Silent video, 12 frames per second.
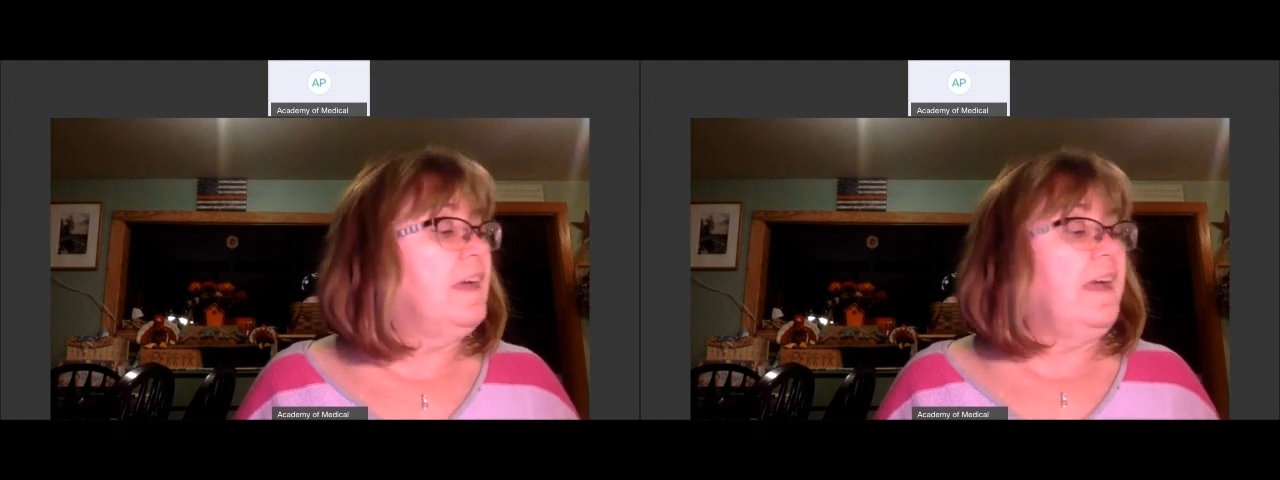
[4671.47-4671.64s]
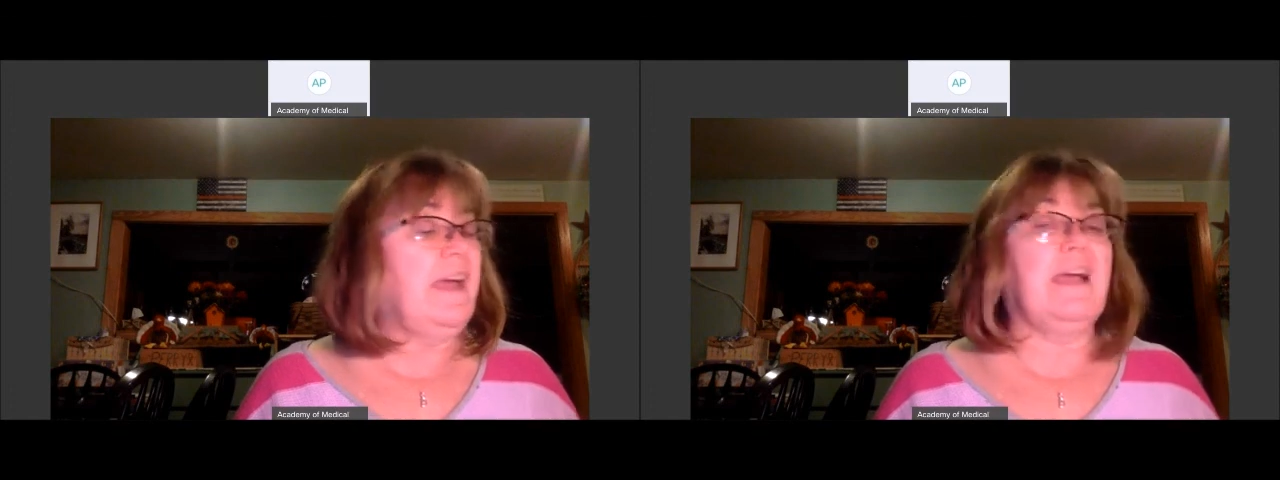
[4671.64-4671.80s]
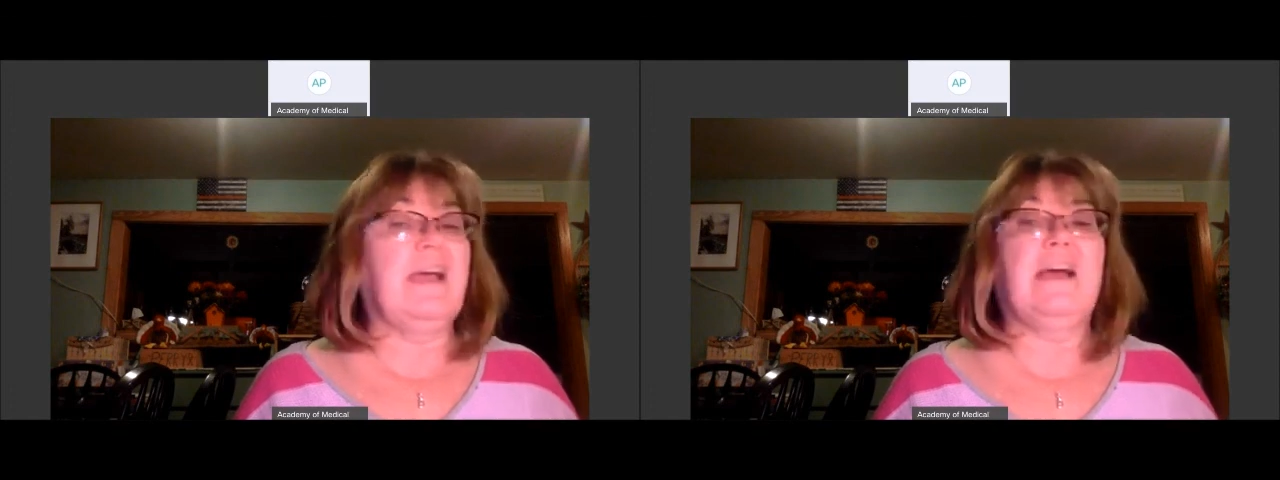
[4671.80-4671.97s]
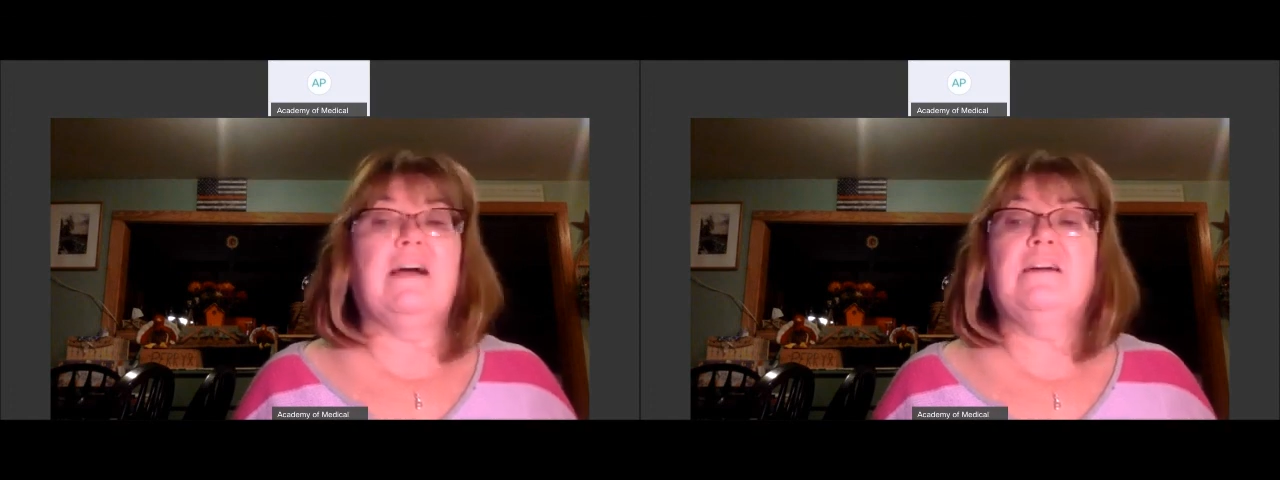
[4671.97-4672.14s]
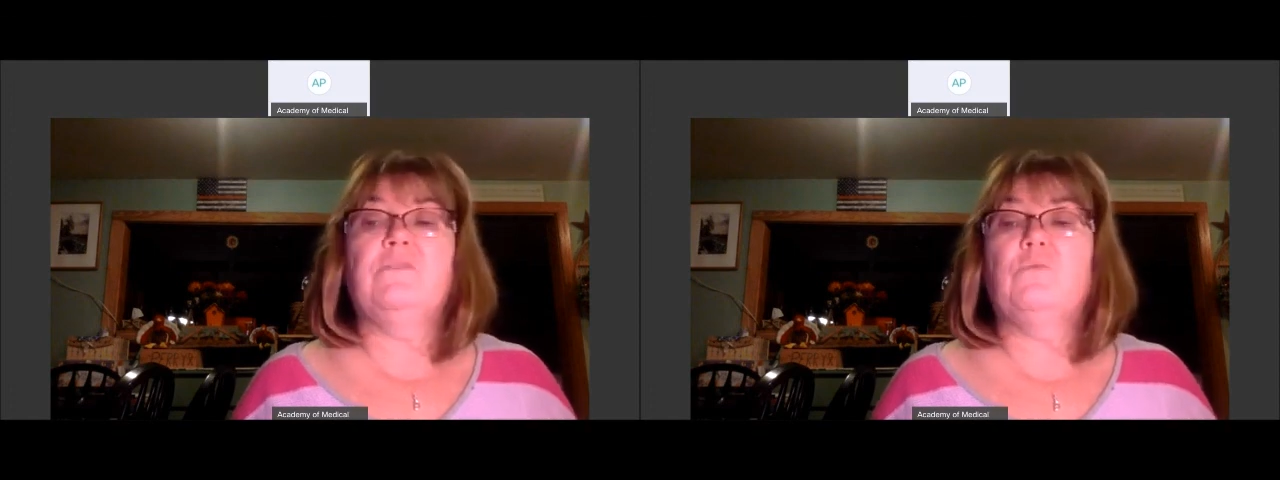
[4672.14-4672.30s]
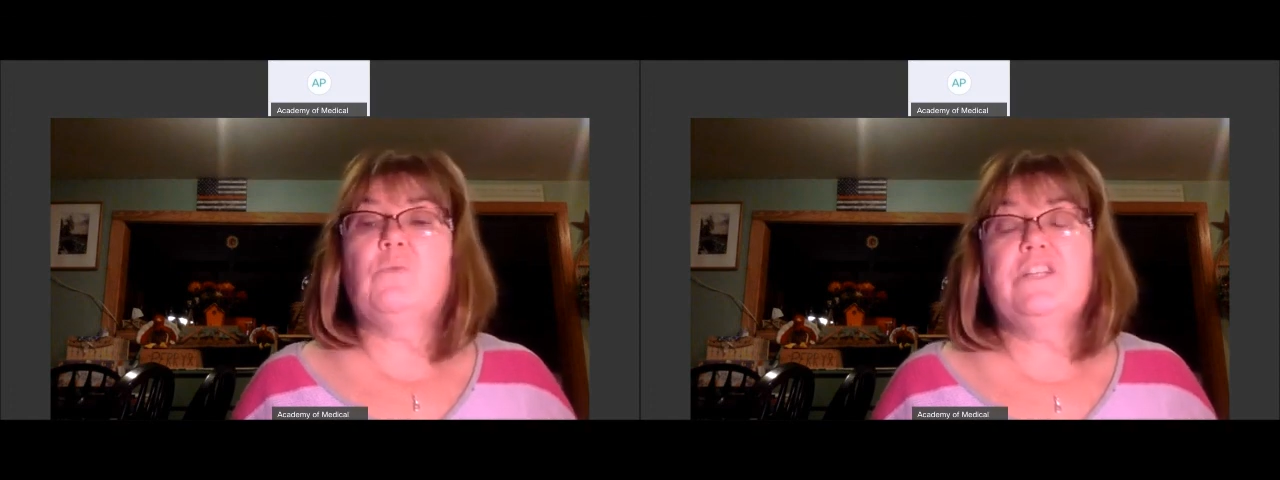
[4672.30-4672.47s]
And
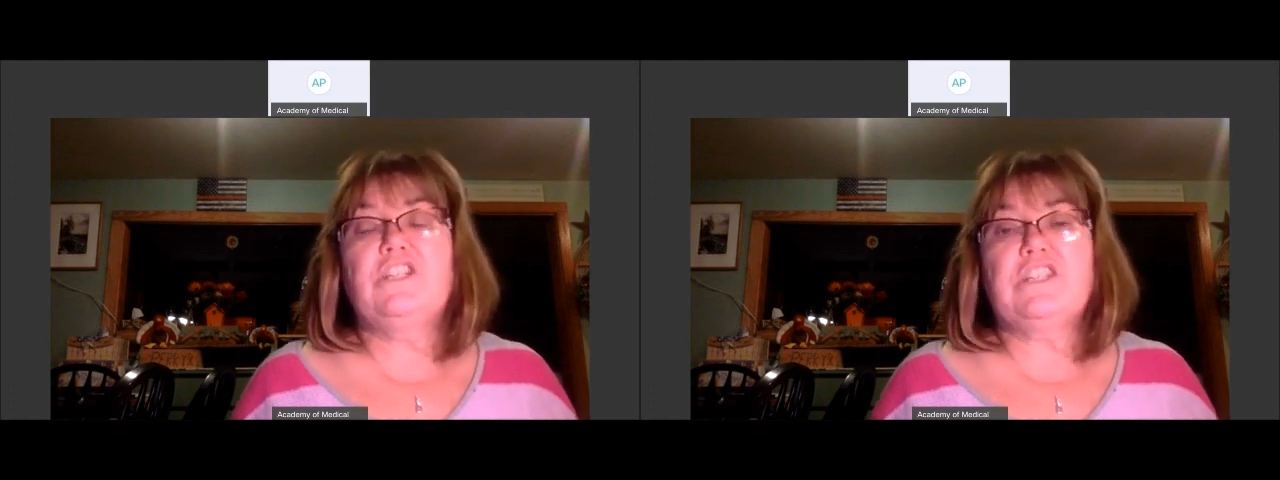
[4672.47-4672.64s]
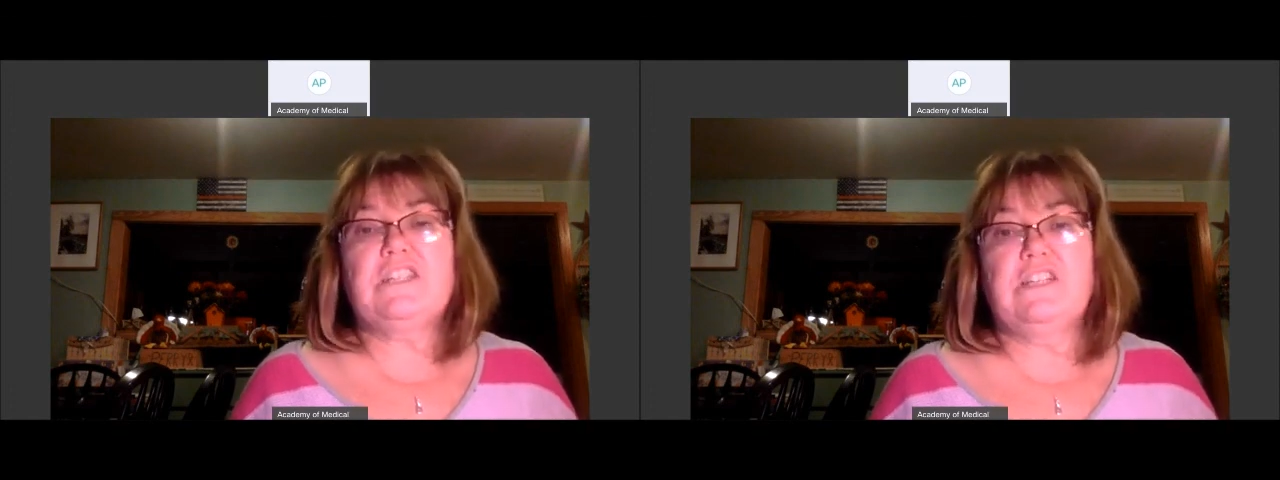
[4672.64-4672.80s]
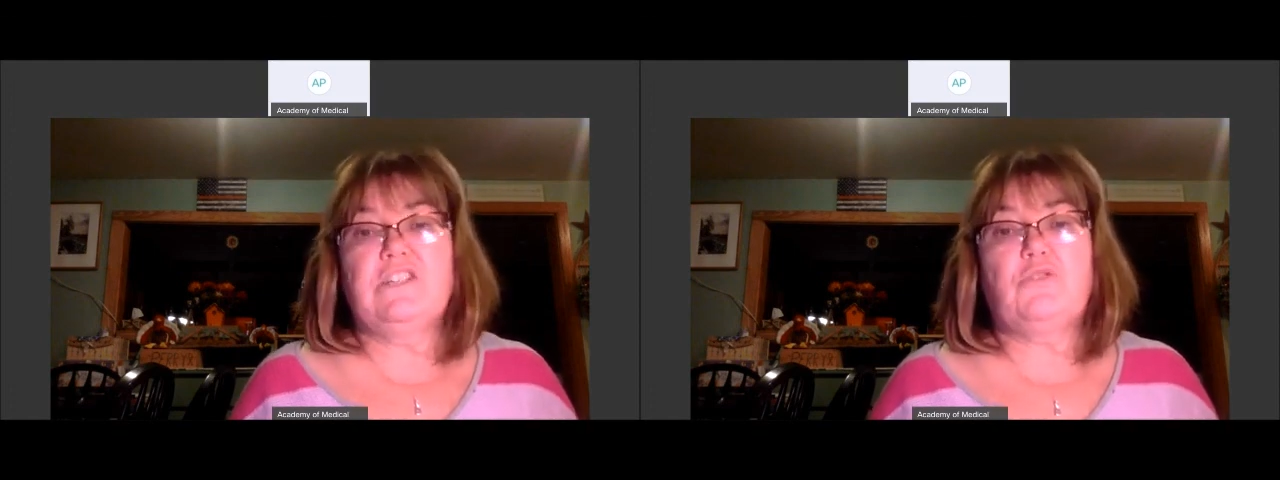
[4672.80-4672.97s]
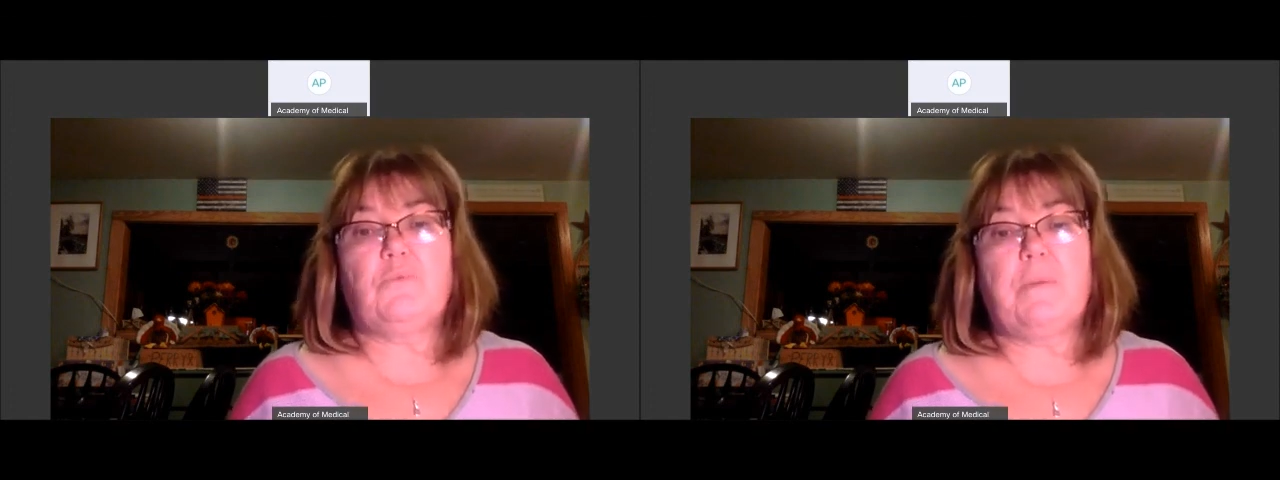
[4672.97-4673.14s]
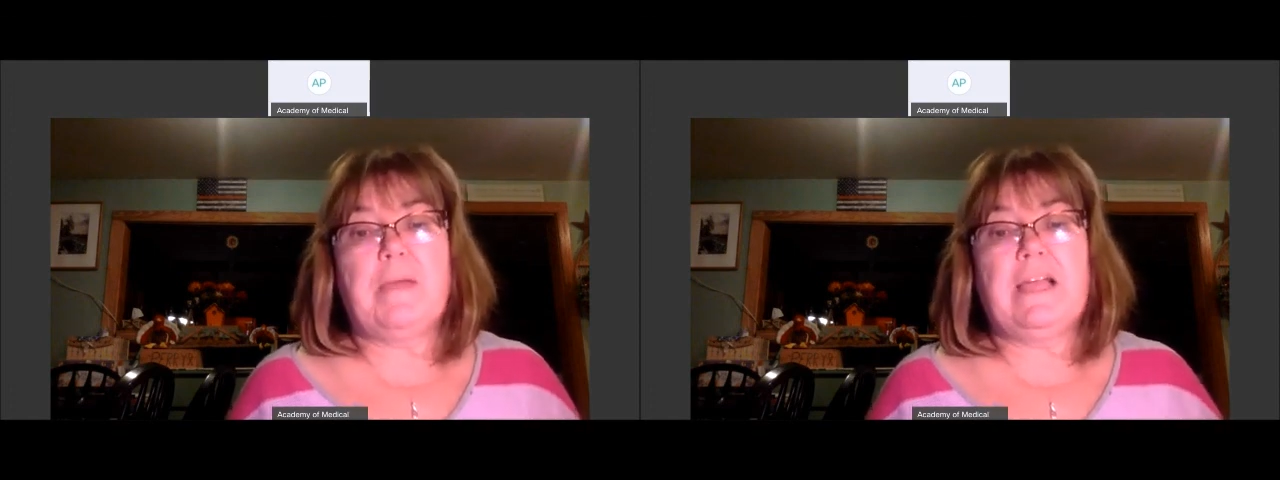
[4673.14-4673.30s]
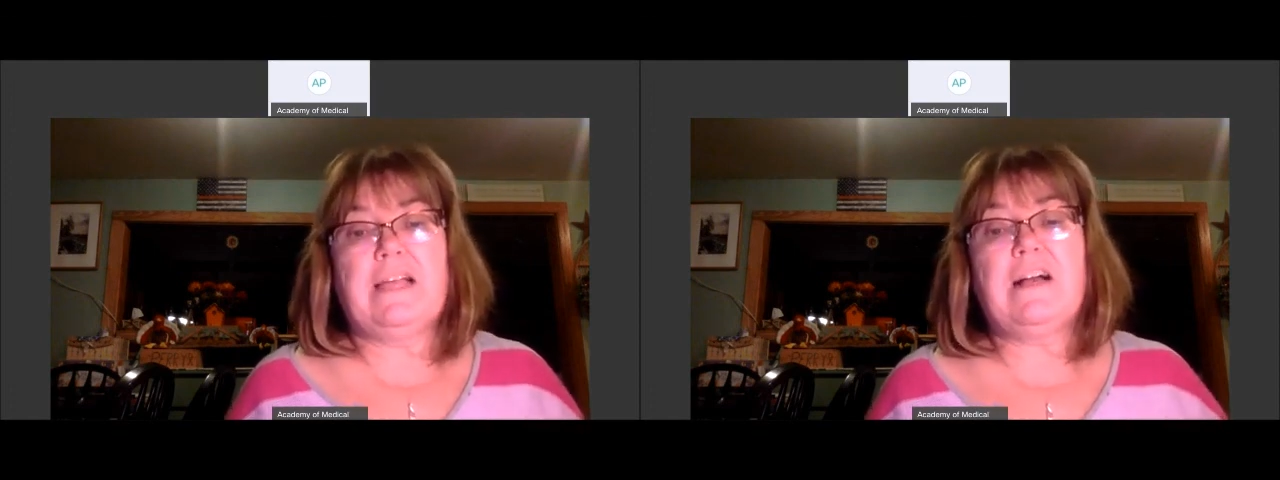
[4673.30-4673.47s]
we just need to
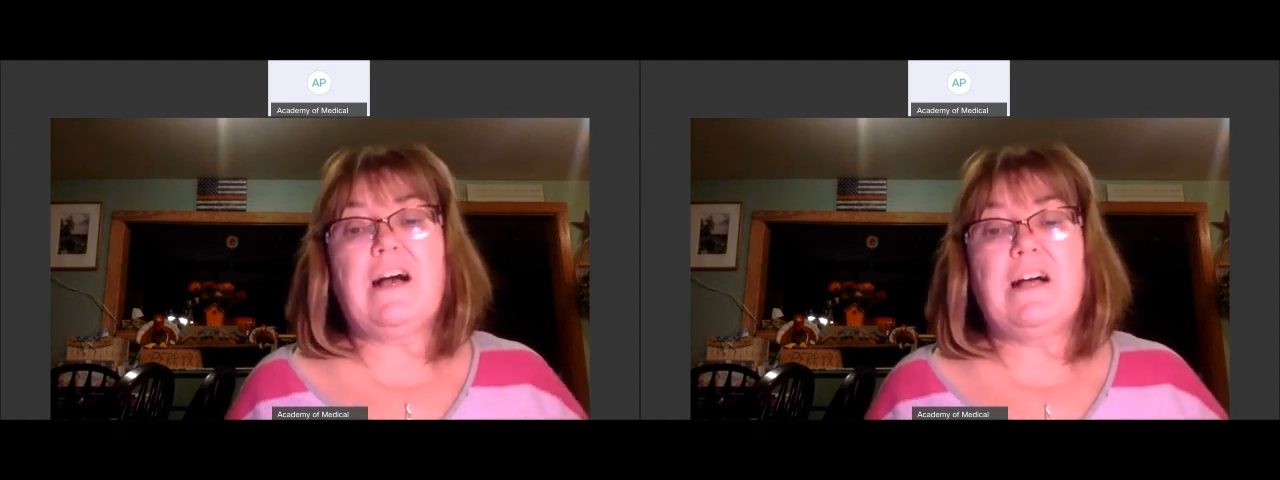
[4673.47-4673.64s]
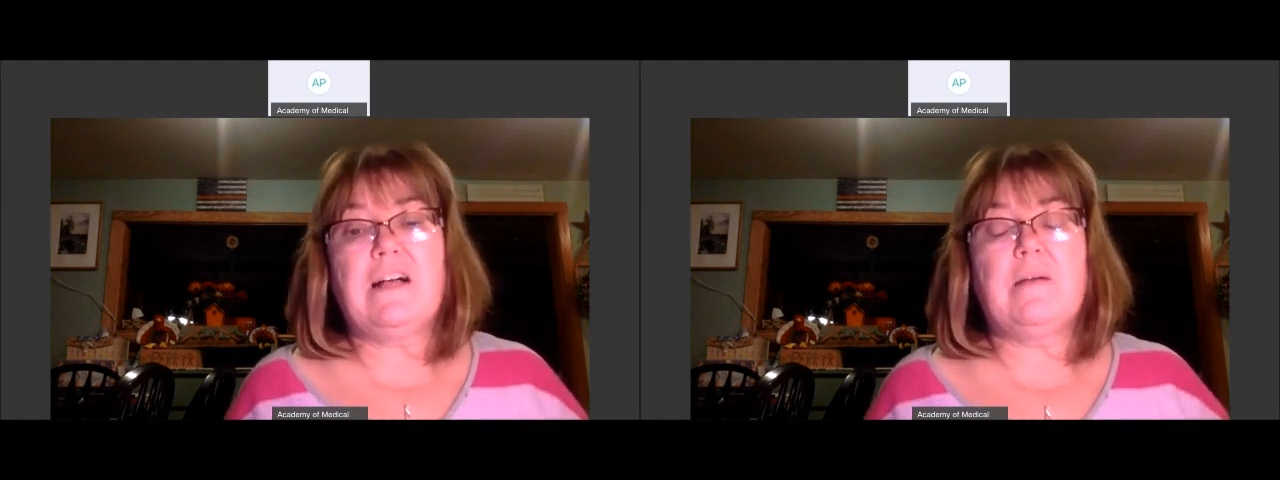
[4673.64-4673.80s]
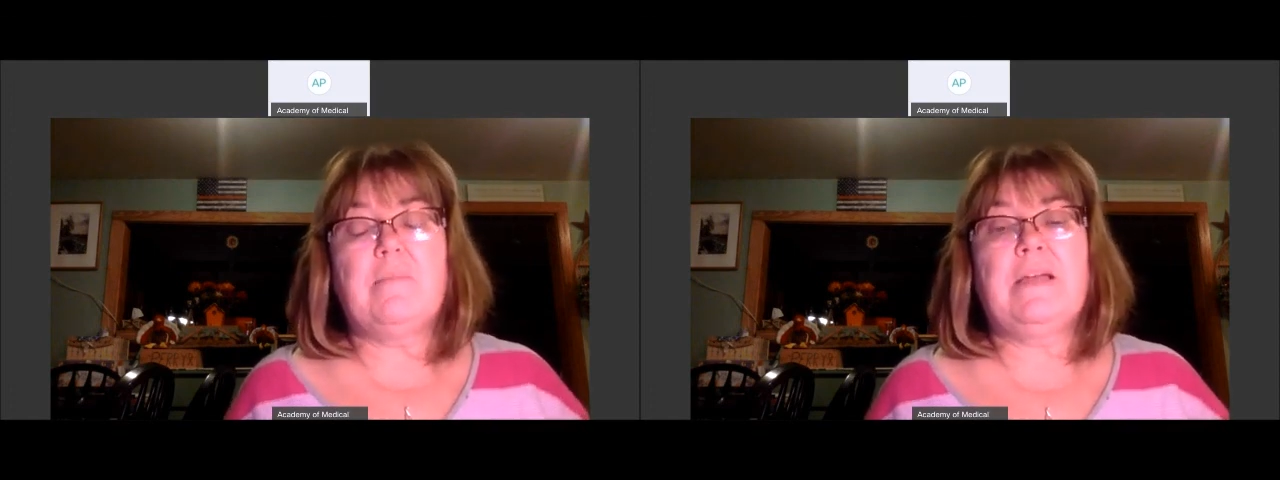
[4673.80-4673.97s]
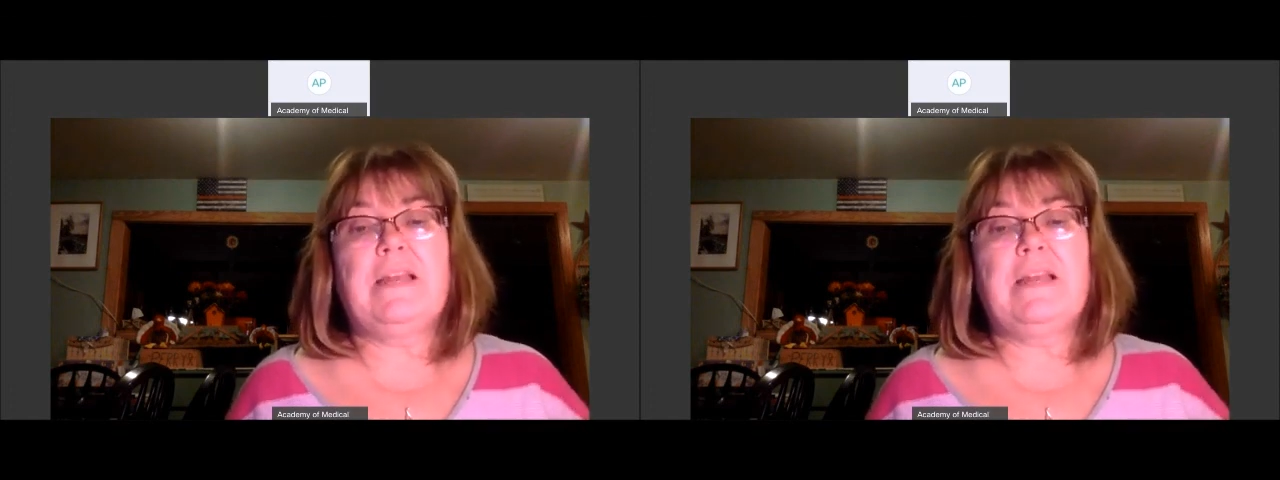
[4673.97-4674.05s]
remain calm and